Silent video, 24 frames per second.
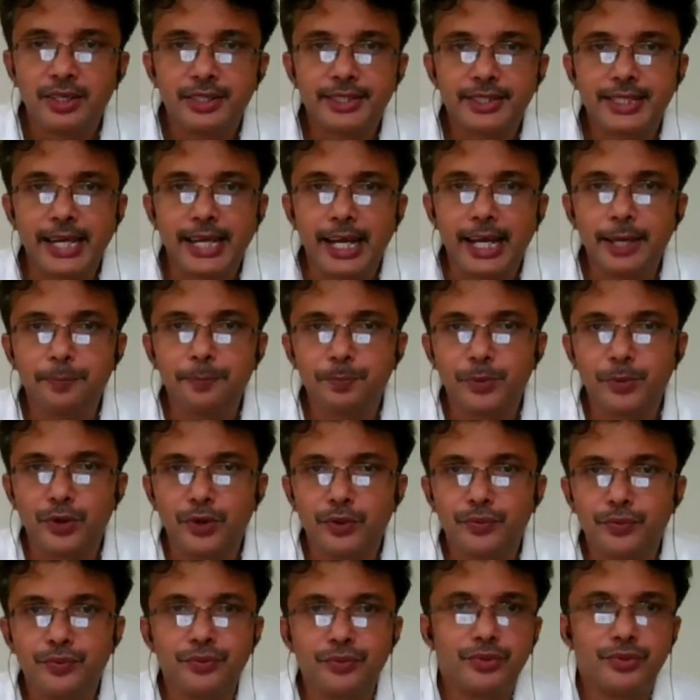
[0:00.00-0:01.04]
type
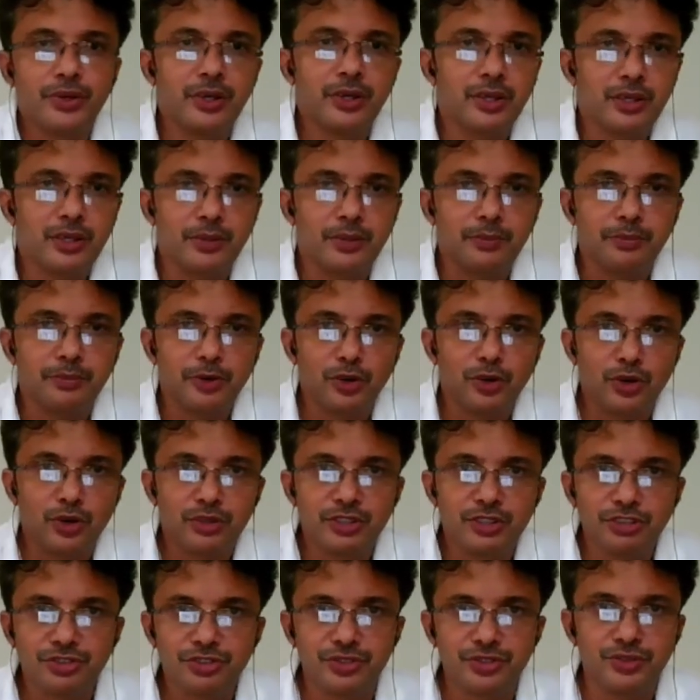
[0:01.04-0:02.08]
of or
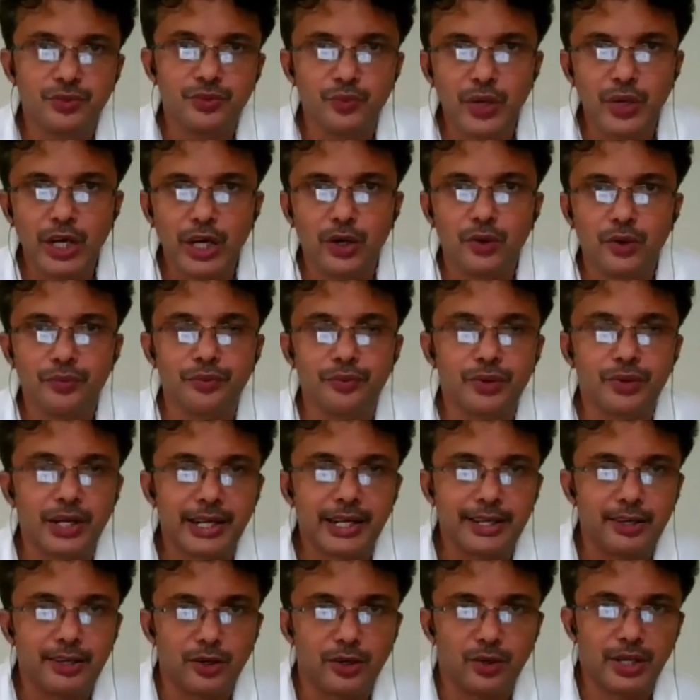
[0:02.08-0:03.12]
this way of
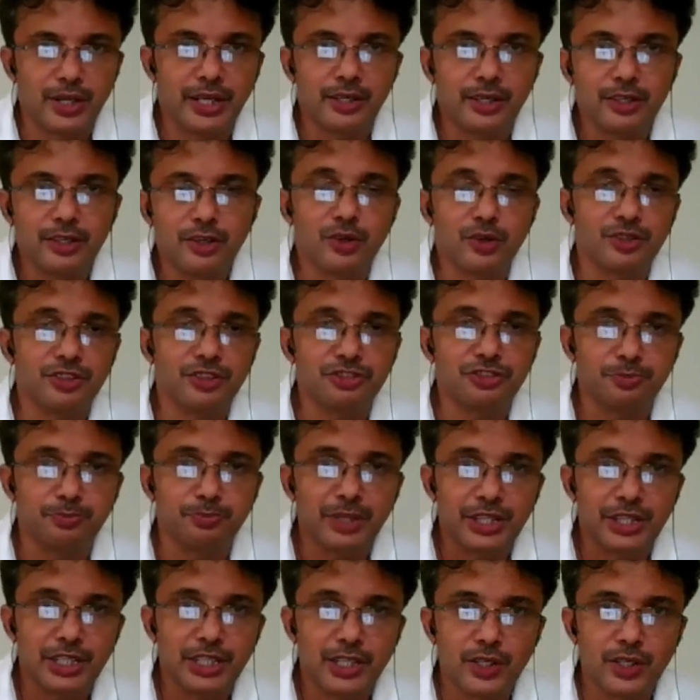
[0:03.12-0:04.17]
recording or this
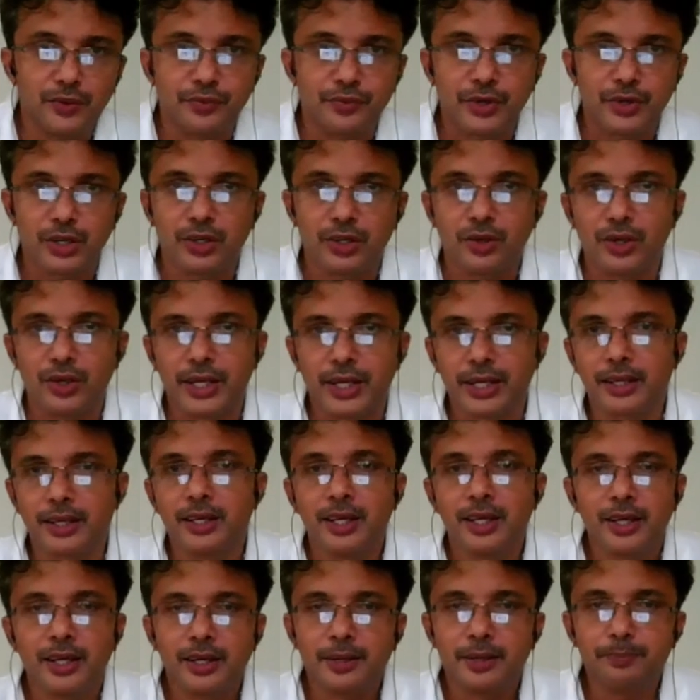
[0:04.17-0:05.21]
method of recording
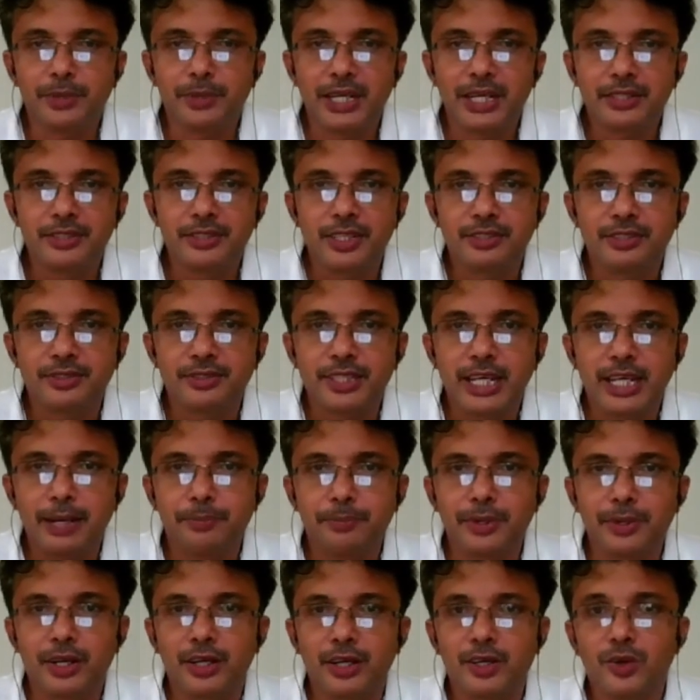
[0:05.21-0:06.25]
partner's
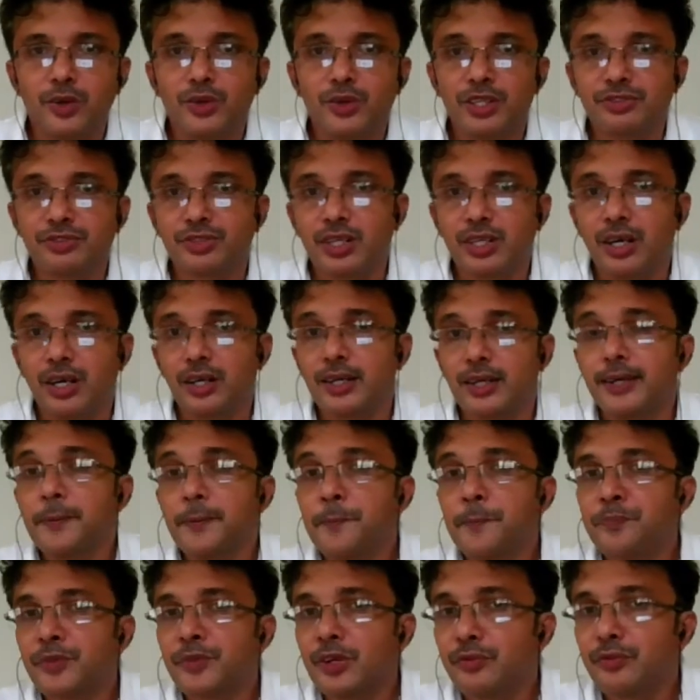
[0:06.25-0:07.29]
capital account is called
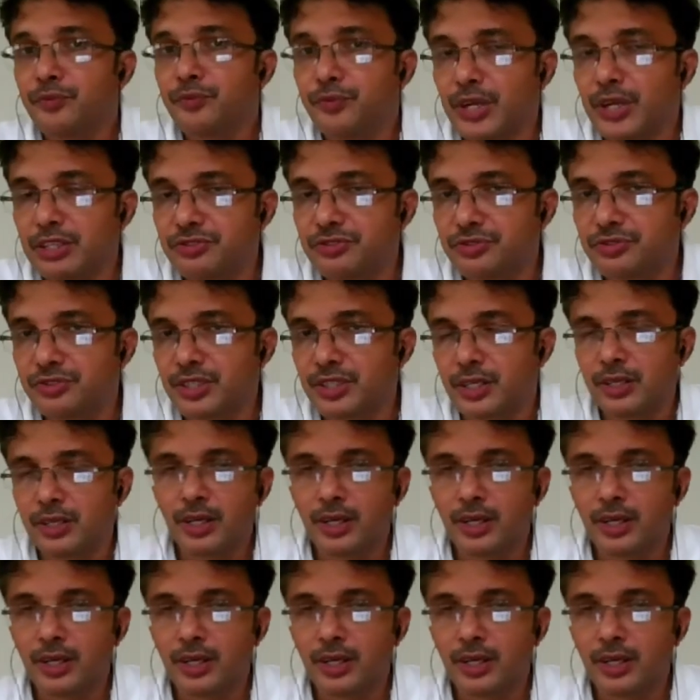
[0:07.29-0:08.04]
a fixed